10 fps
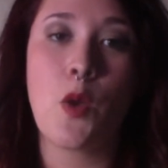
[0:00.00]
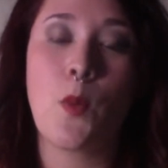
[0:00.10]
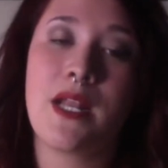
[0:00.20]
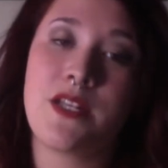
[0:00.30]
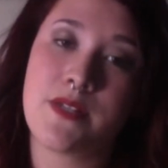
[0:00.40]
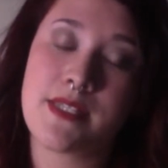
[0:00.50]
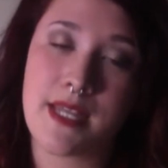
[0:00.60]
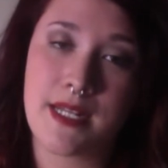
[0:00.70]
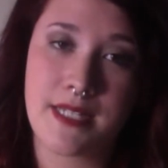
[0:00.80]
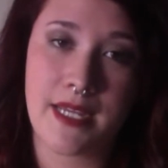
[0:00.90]
when I do
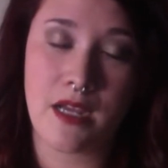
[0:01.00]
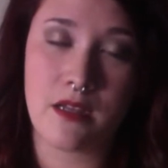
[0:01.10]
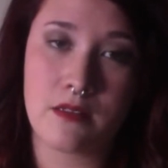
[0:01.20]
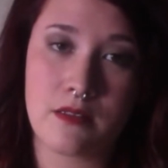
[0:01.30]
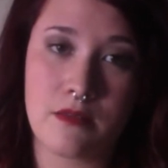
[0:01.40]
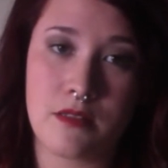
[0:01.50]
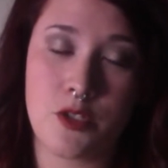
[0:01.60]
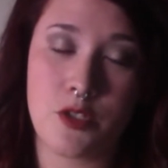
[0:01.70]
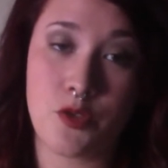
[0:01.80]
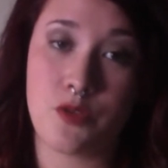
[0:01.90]
decide to take out
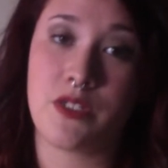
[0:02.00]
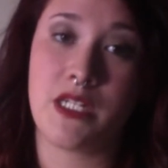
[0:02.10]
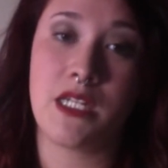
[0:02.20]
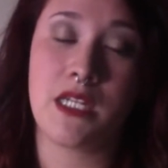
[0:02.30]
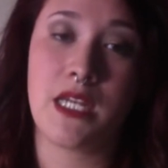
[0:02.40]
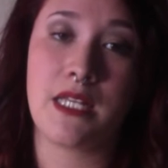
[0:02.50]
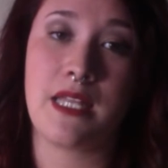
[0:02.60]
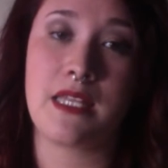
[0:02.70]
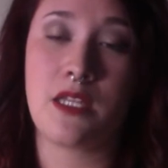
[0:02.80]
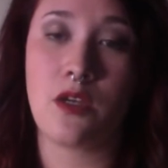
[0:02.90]
the jewelry and
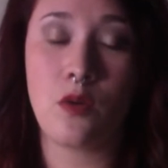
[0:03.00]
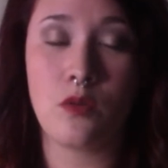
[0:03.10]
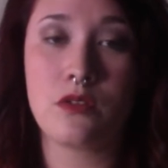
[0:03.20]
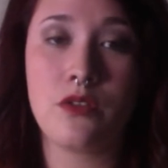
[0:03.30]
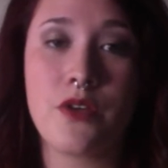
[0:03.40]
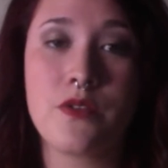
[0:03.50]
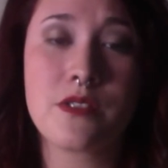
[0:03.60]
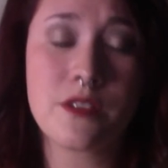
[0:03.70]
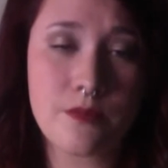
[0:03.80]
let the hole close,